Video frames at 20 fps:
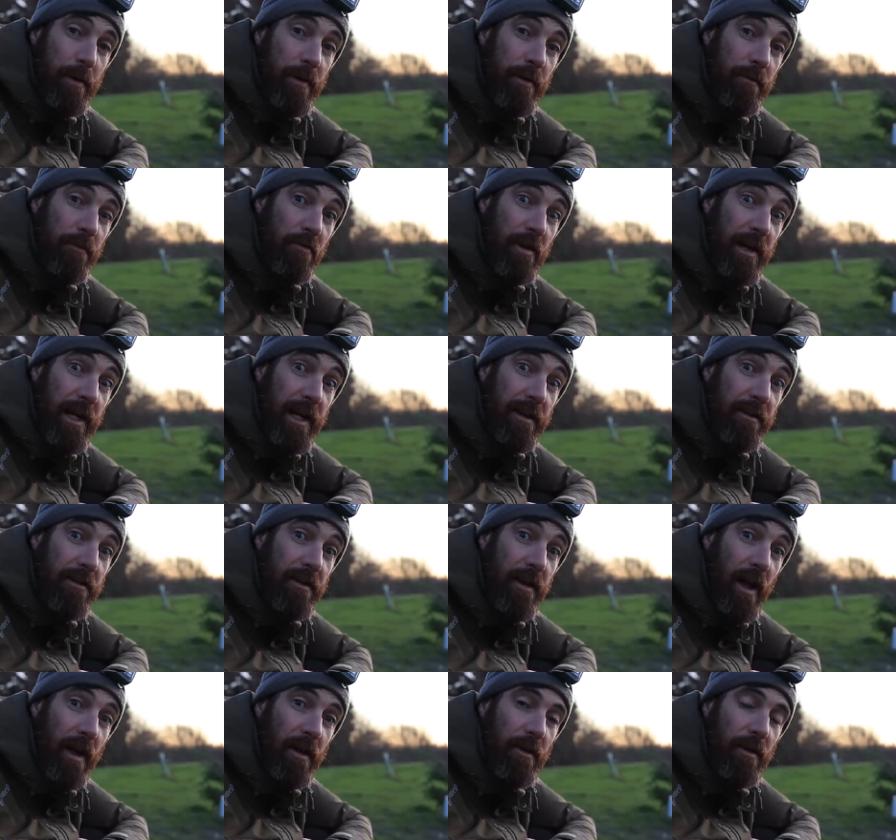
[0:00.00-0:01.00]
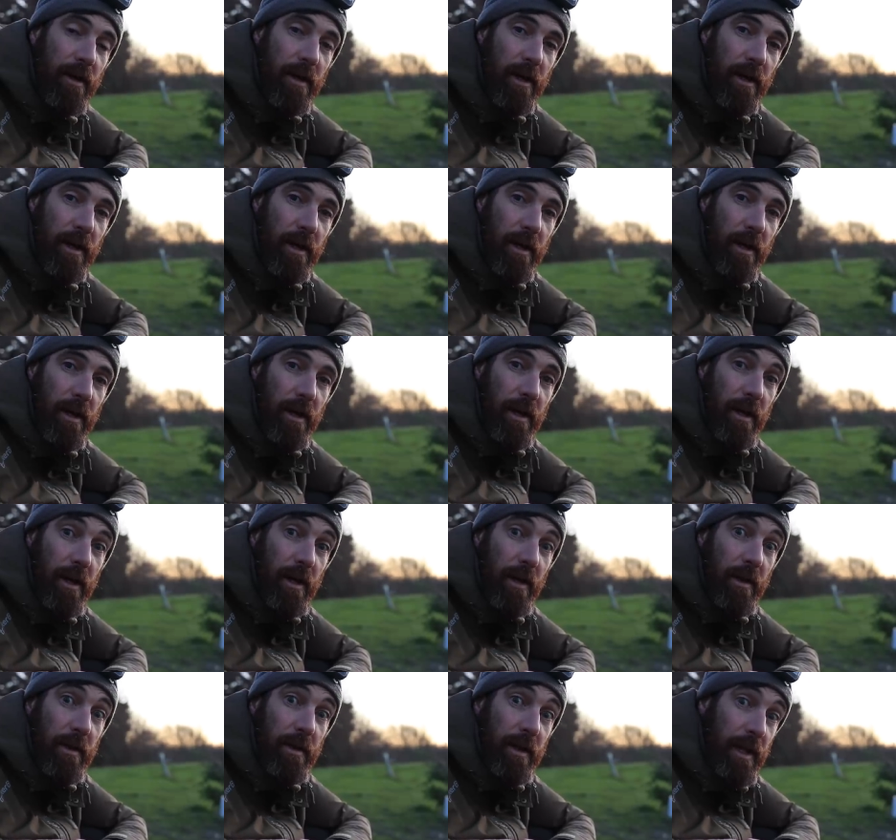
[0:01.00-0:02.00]
moved really slow
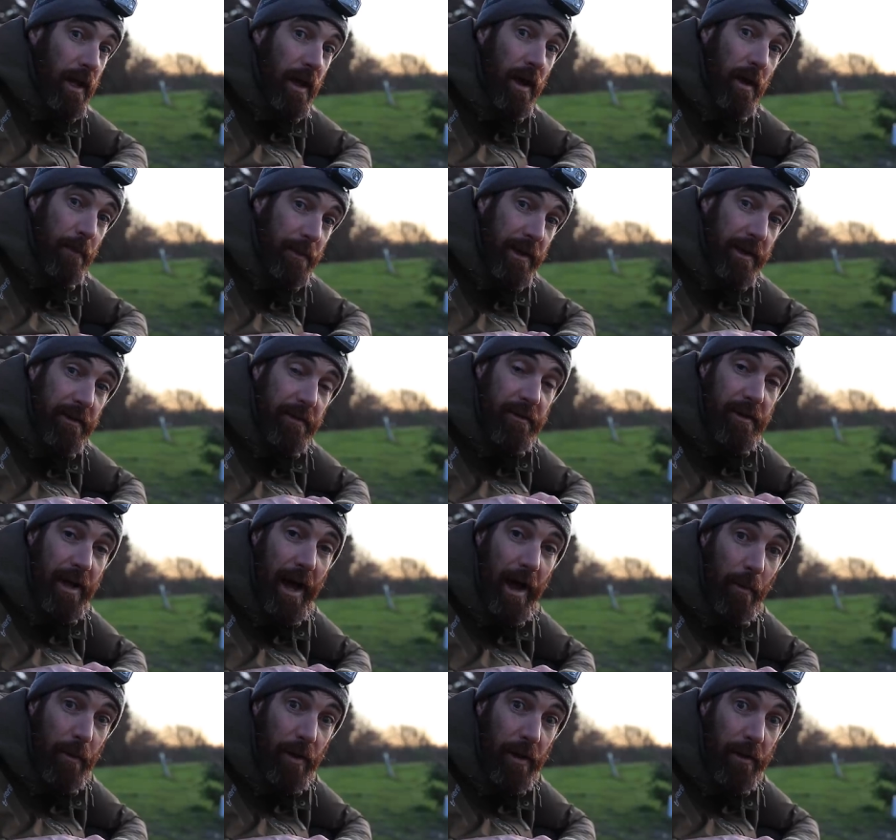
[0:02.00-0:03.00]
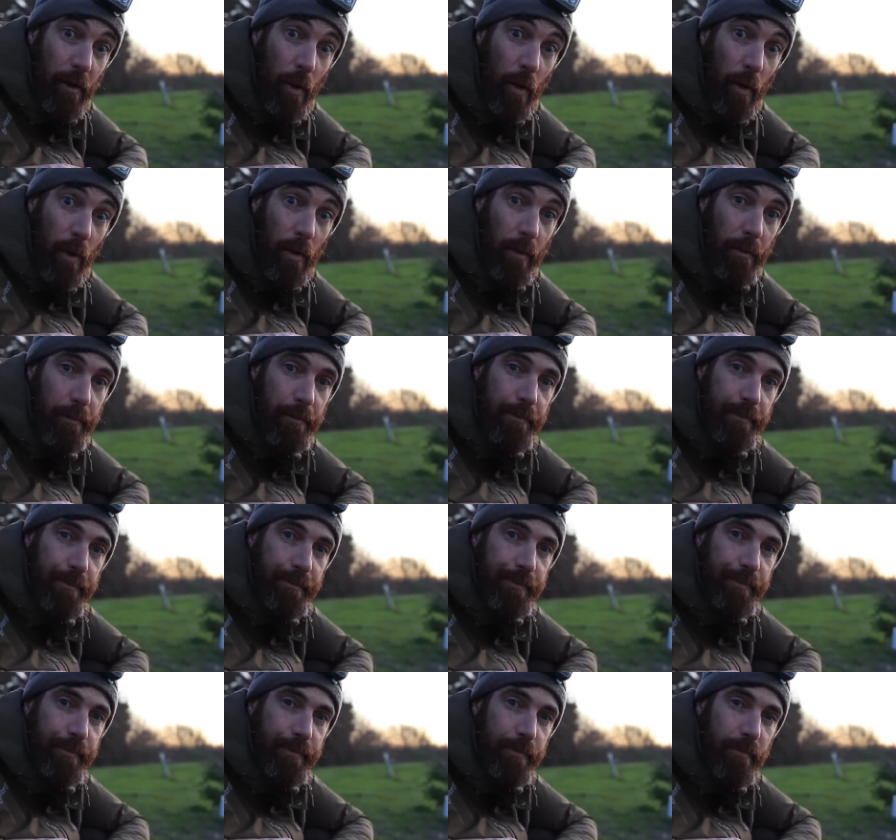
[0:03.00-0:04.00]
the alarm didn't sound at all
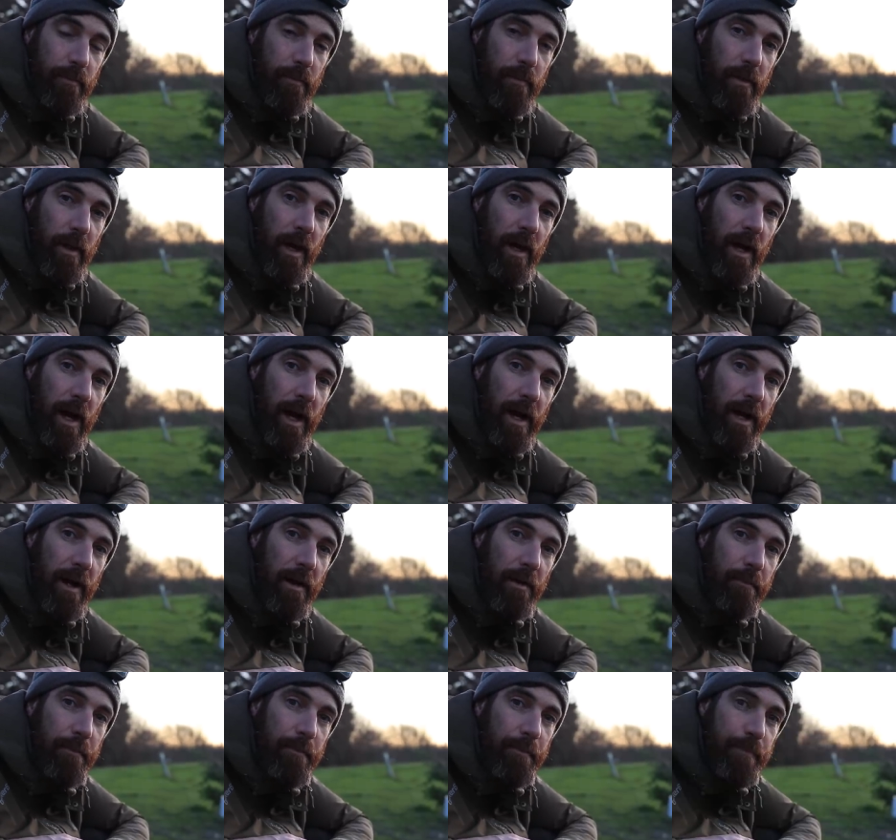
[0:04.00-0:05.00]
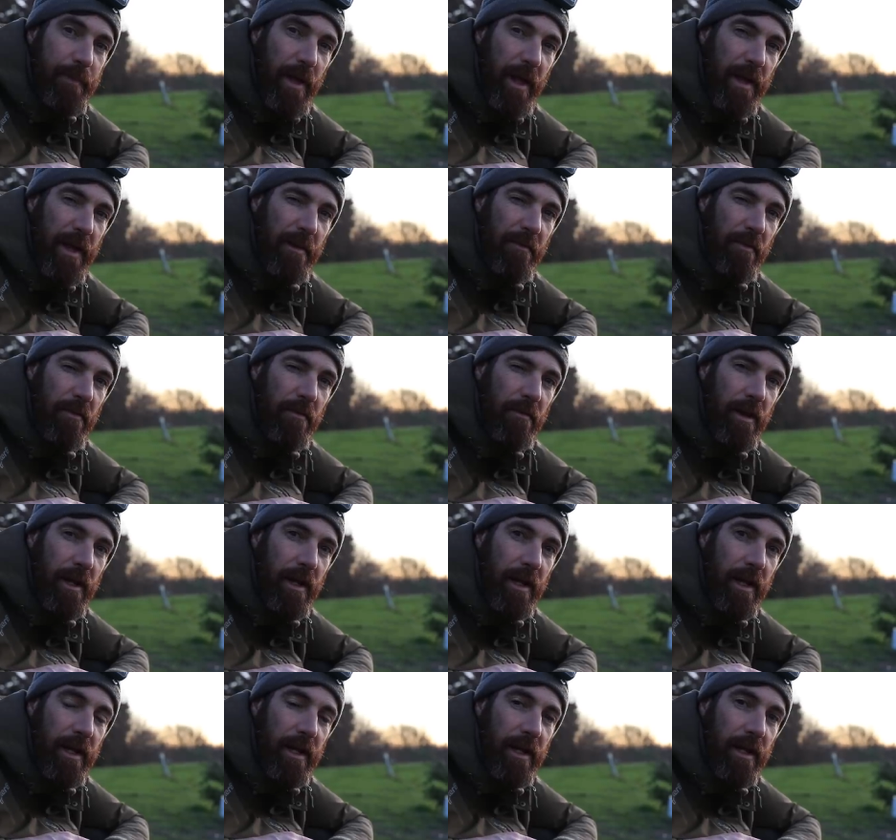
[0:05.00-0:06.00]
um, I never
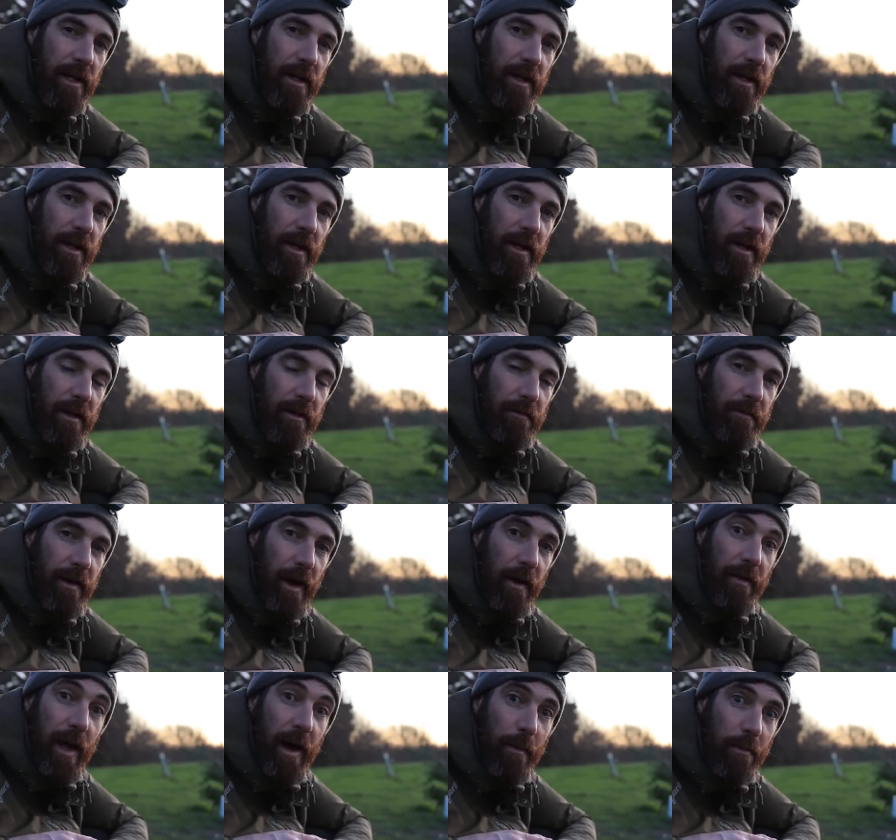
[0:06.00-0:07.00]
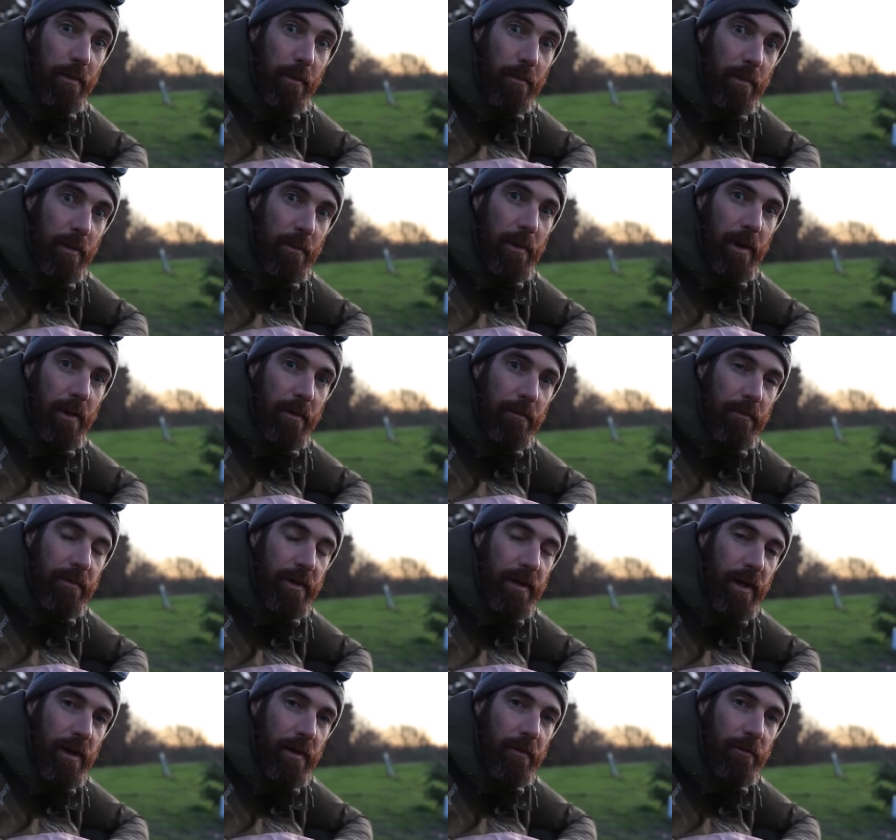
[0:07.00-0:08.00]
really found that a problem I,
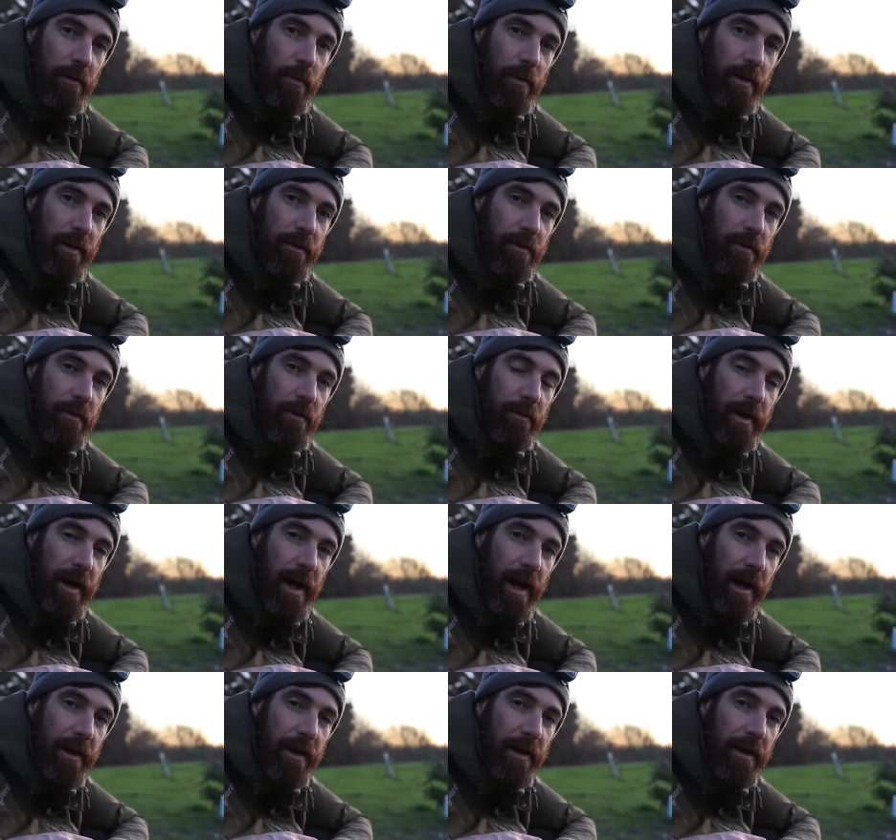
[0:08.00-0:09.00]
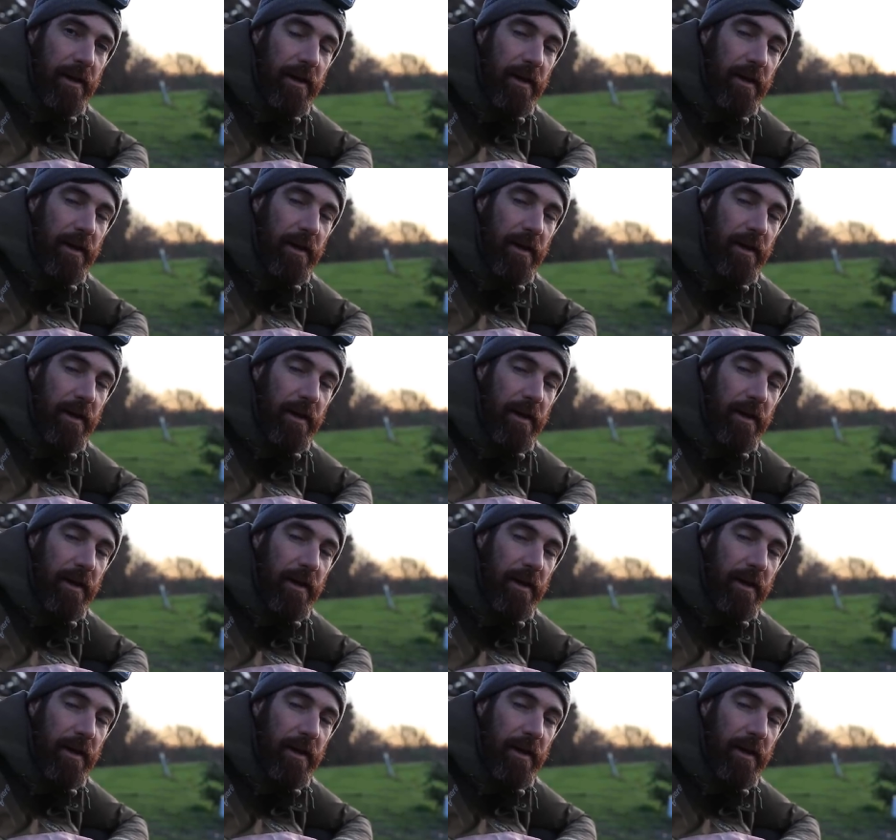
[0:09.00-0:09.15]
you know I've always sort of had